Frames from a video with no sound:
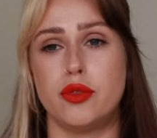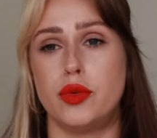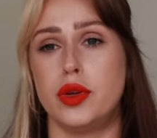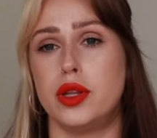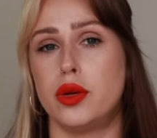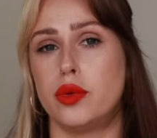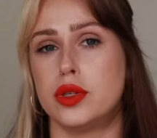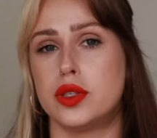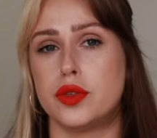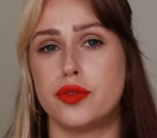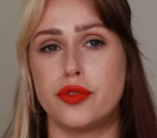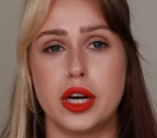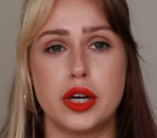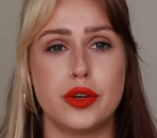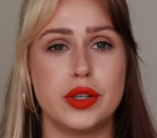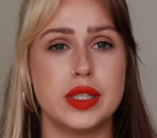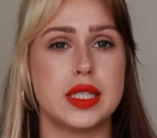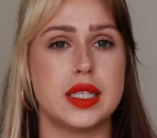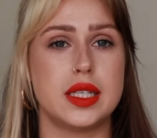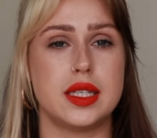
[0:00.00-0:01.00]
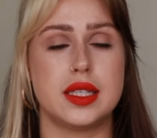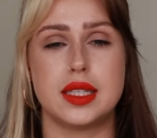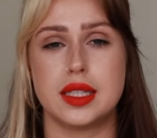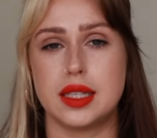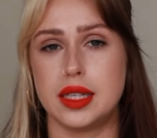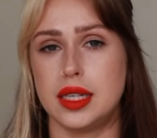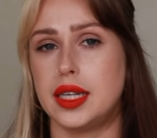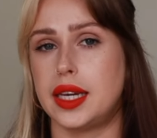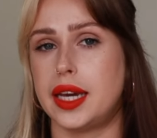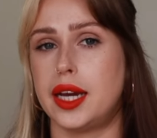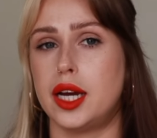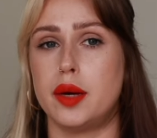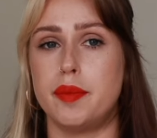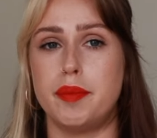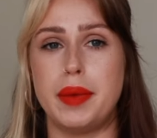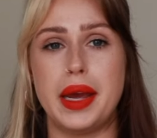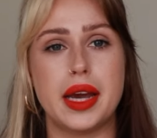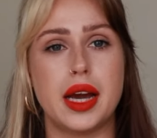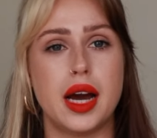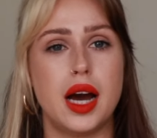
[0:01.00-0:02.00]
whether it was fragrances, skincare,
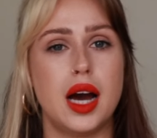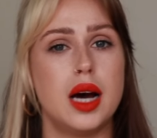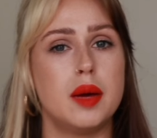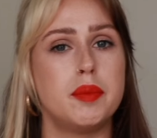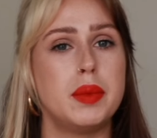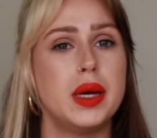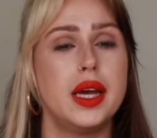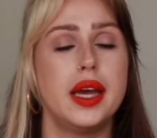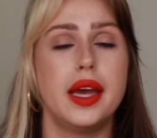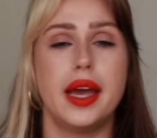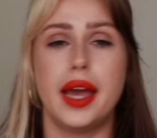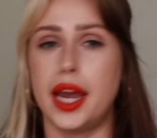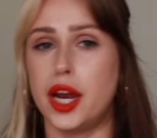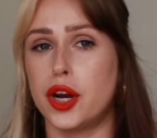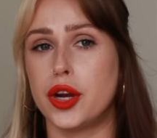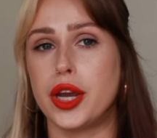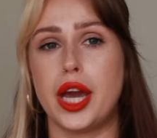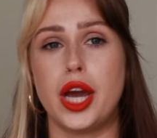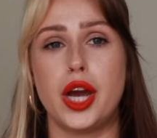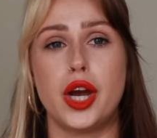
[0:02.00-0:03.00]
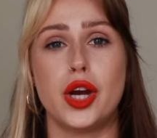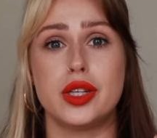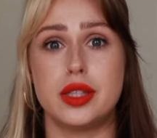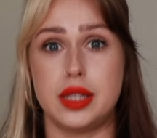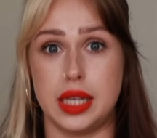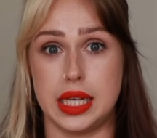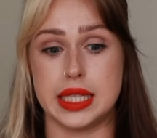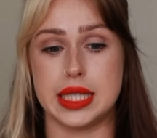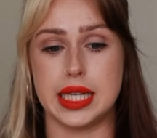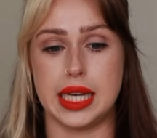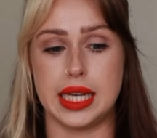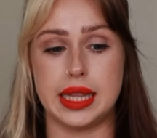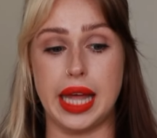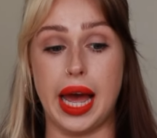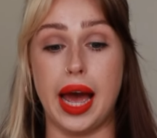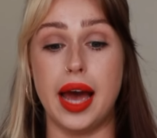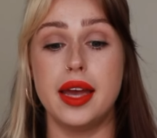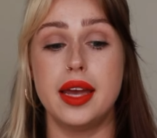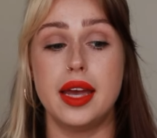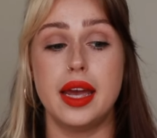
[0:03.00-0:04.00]
makeup, hair care, things like
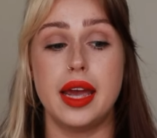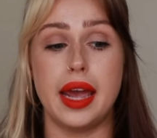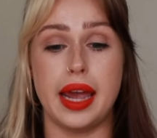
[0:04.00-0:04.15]
that.